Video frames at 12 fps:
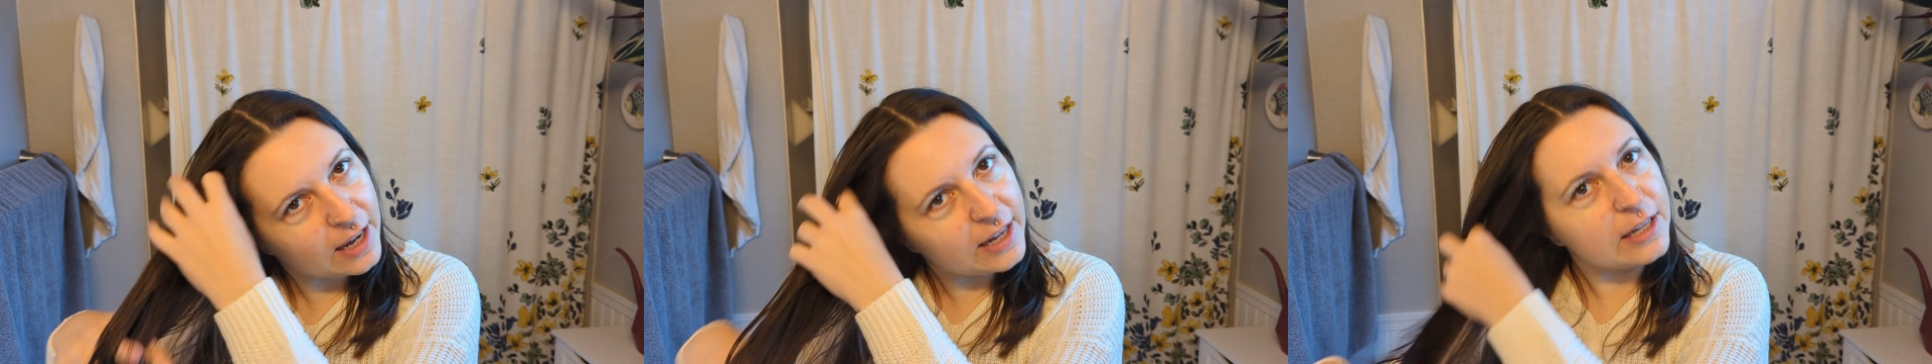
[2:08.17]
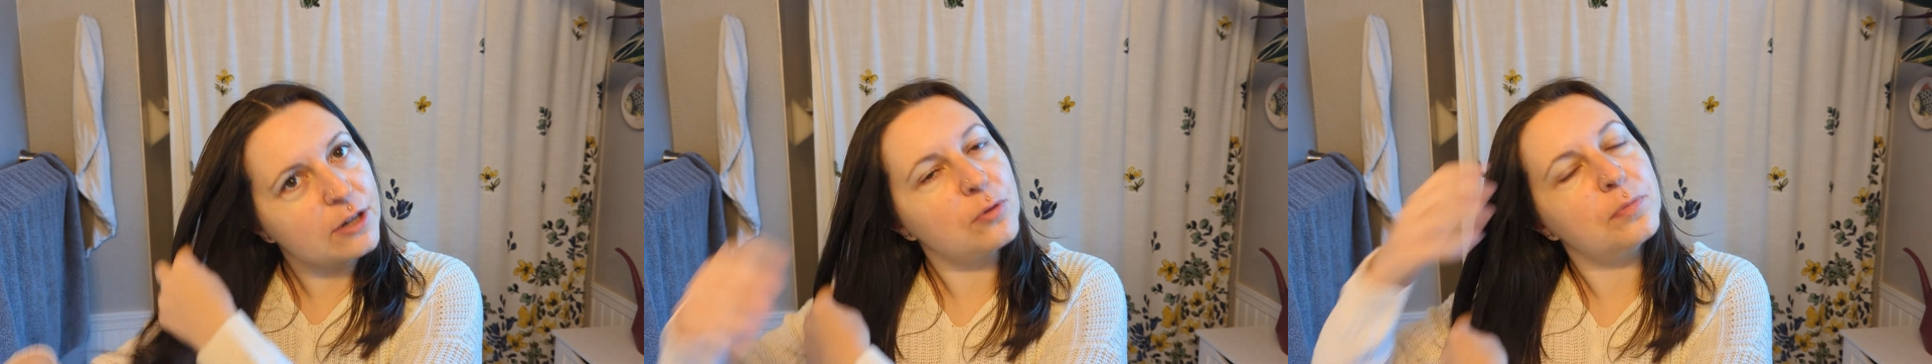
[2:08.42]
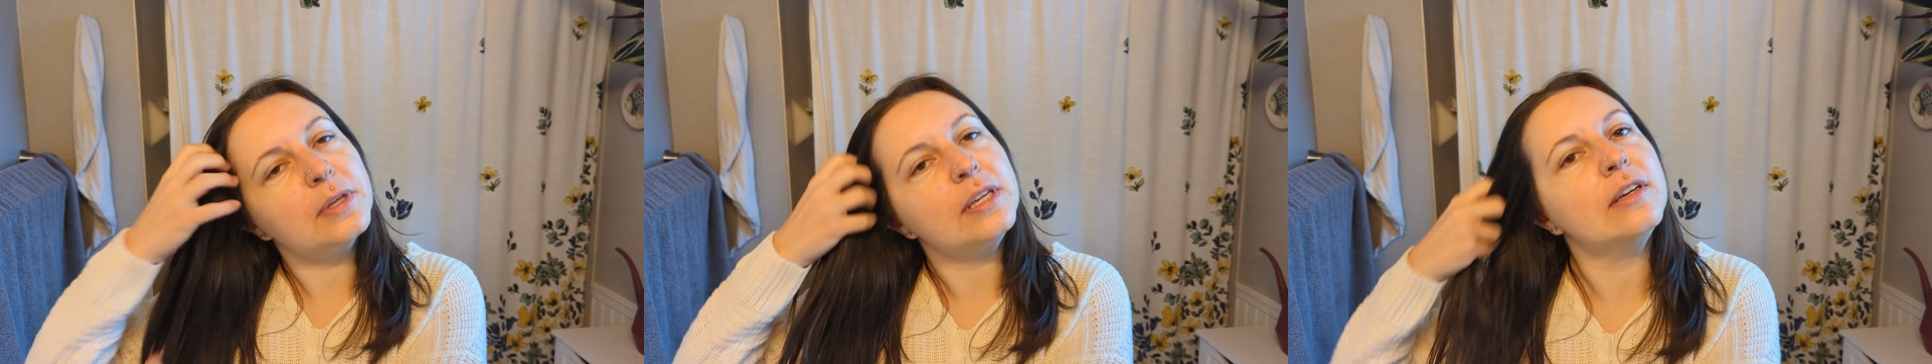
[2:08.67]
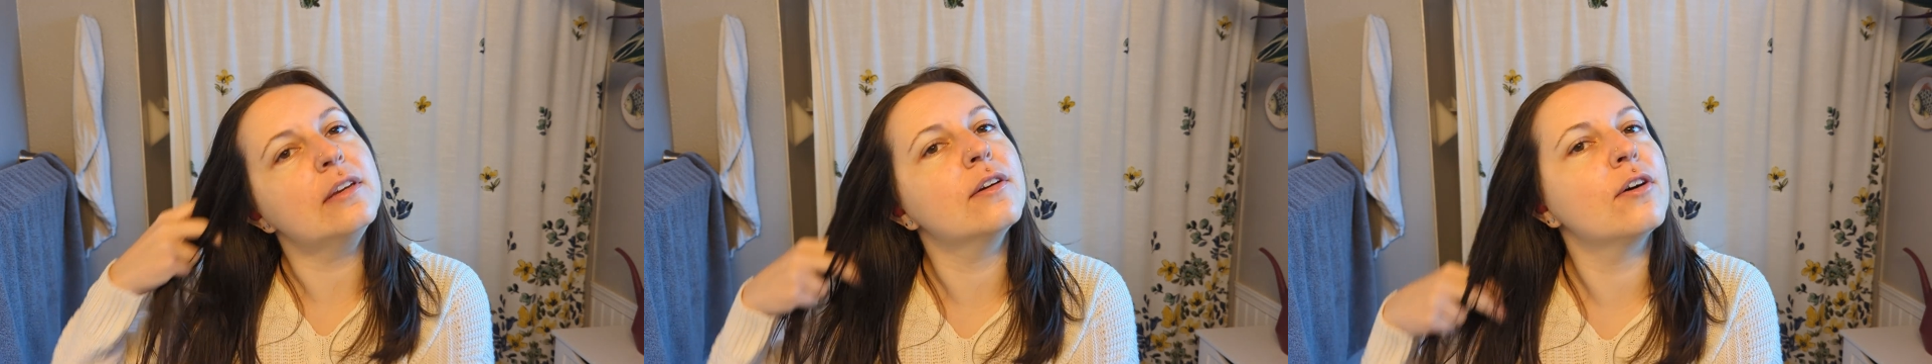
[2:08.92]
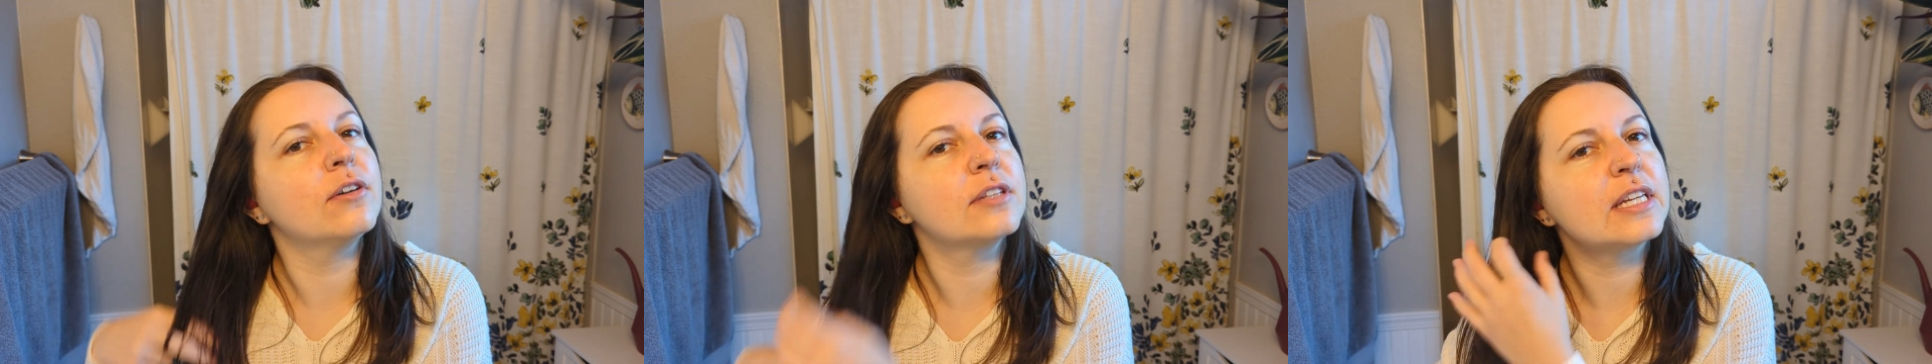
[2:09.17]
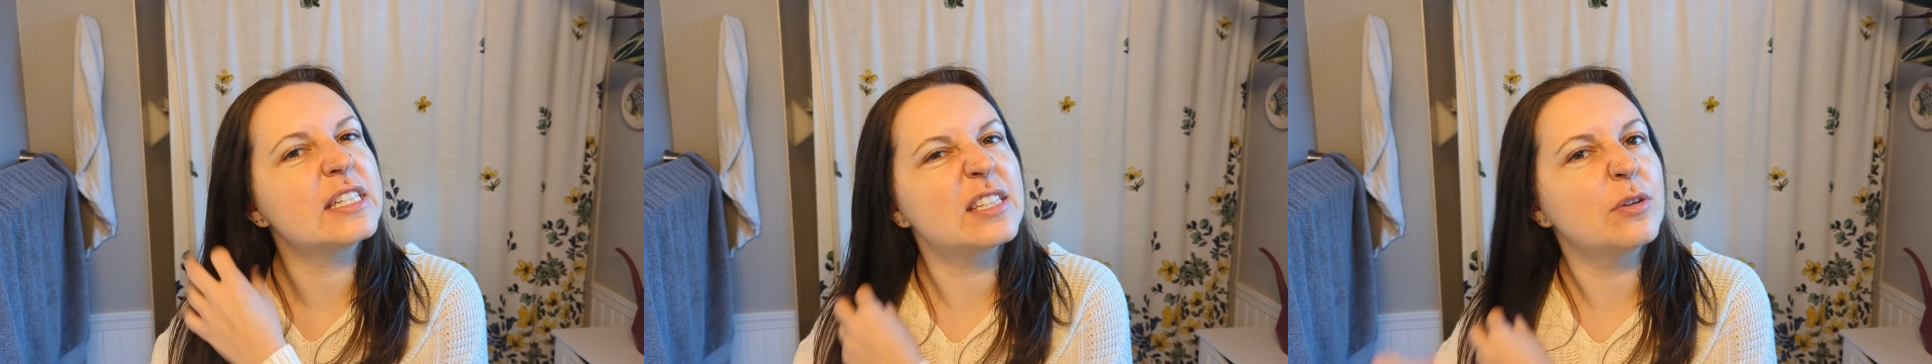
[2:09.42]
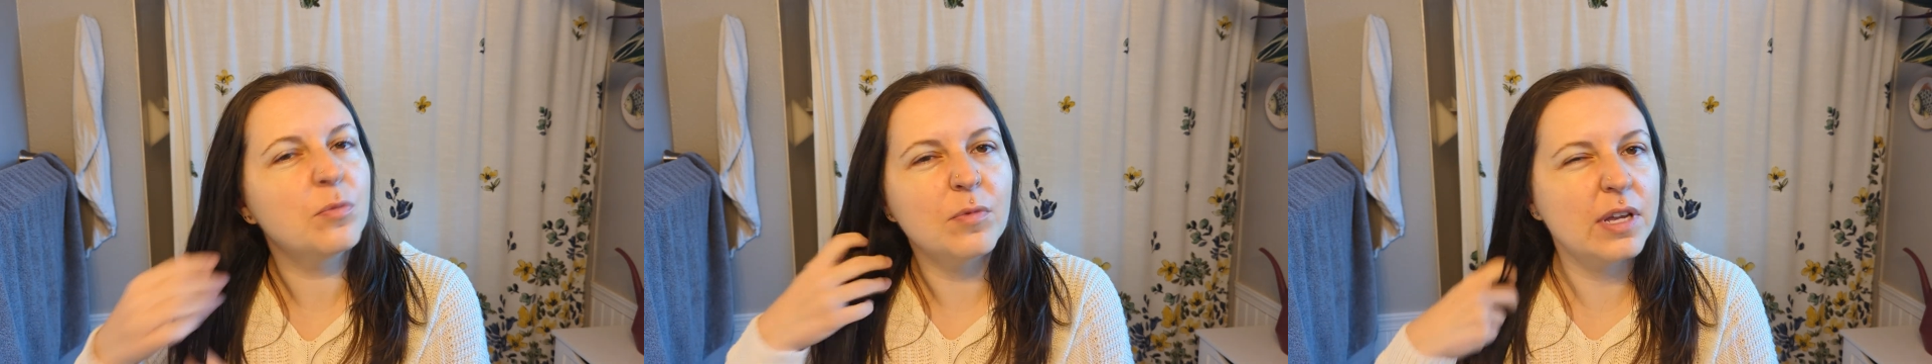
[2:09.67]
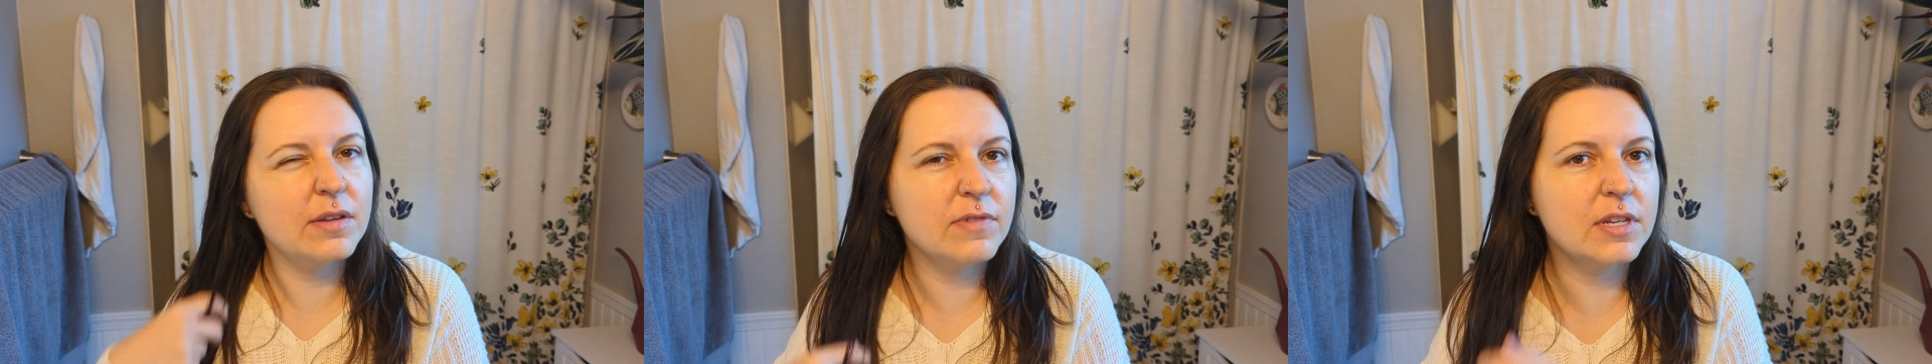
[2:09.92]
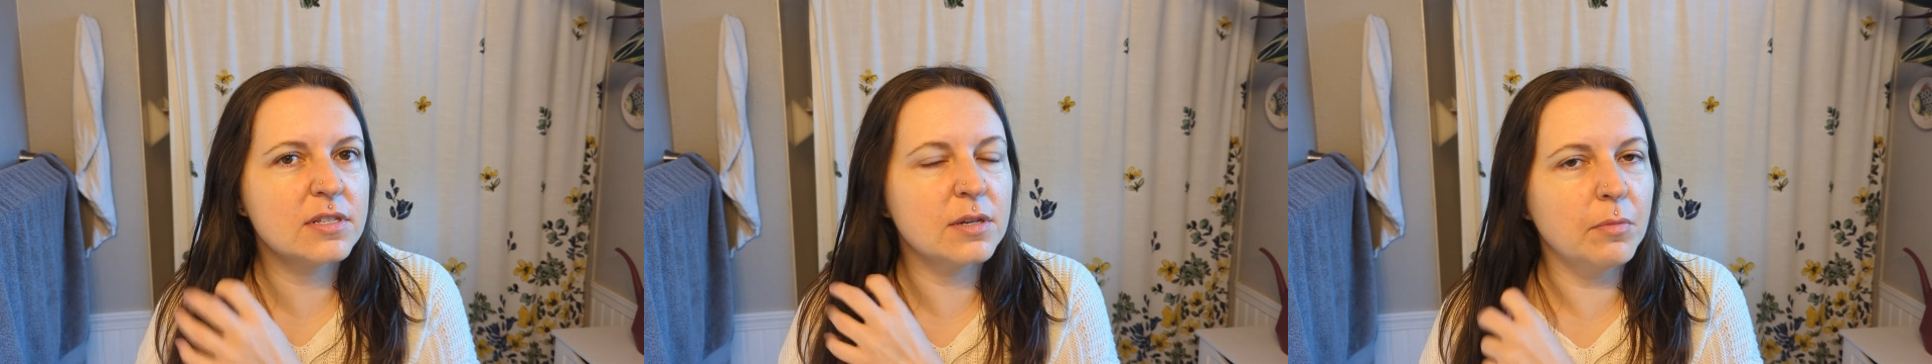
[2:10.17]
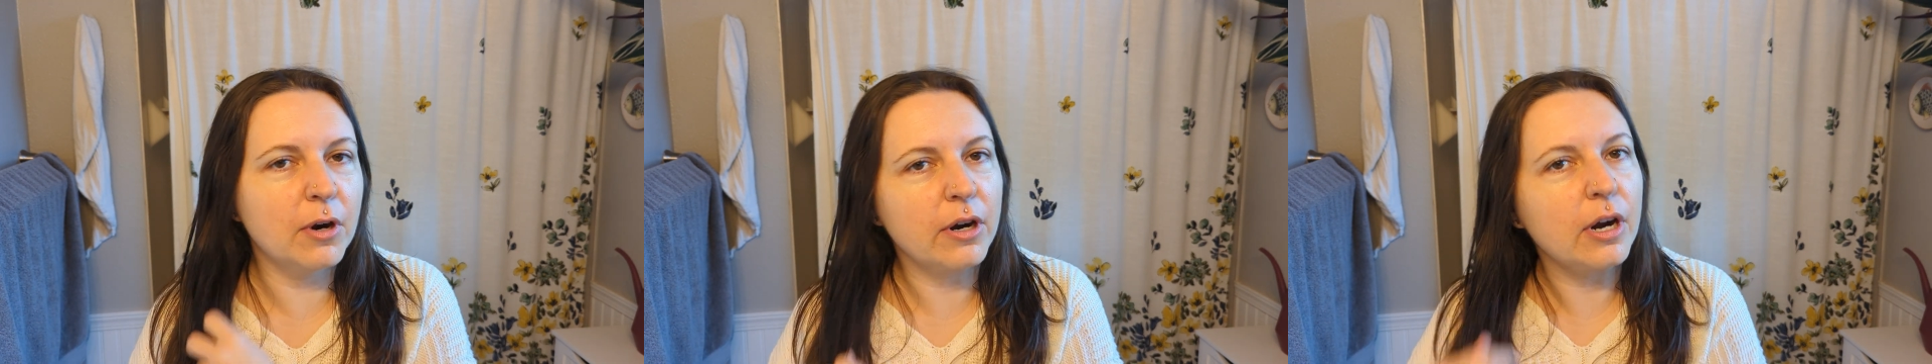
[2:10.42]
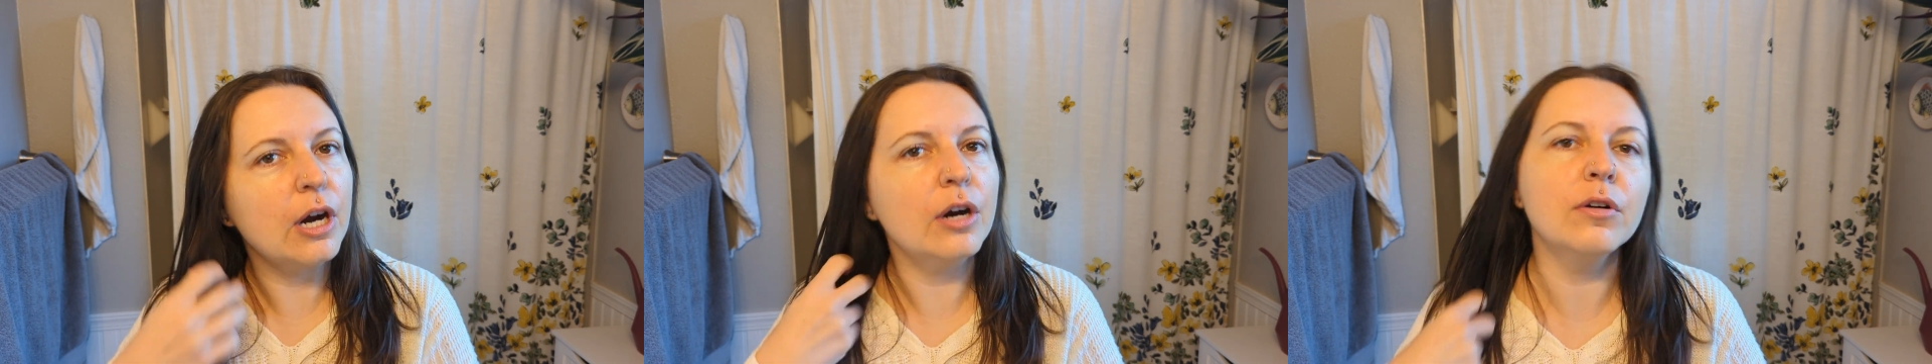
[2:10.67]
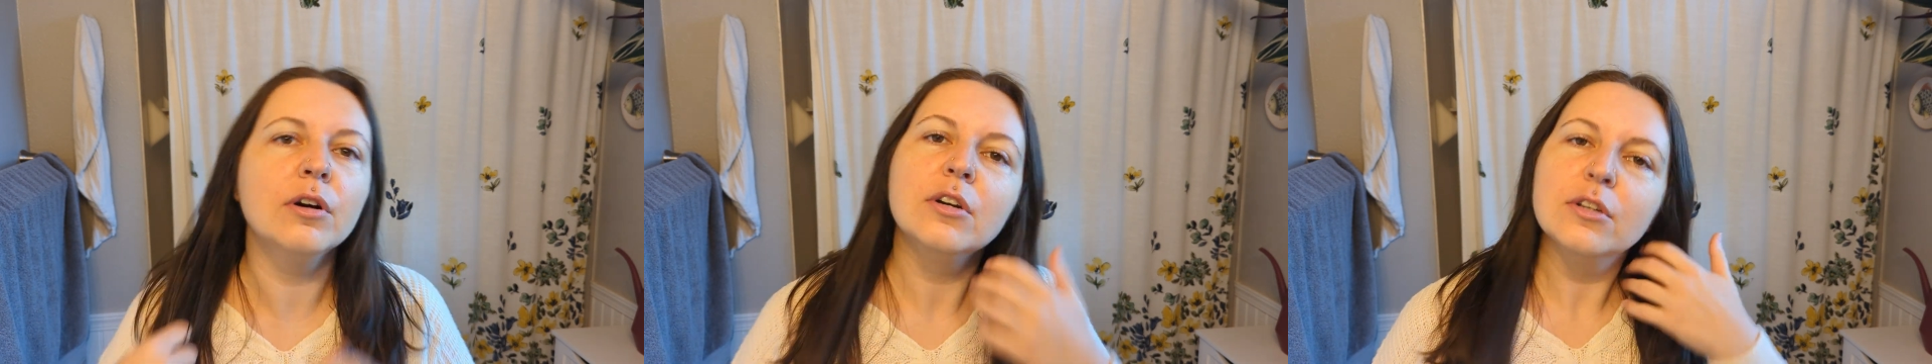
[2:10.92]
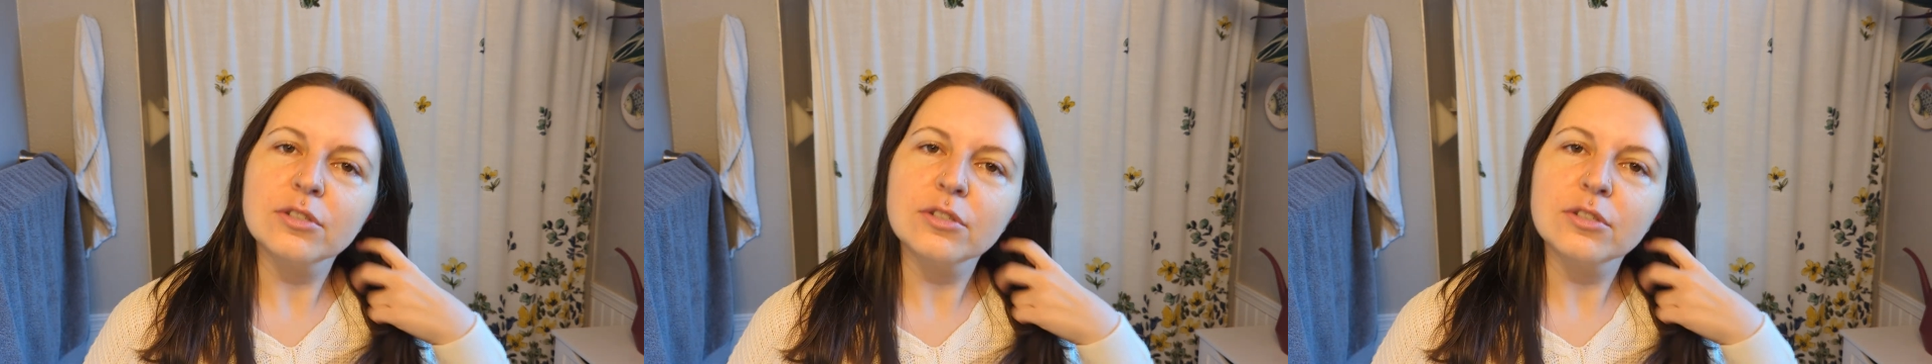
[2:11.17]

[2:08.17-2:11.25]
and it'll be all nice and wavy tomorrow.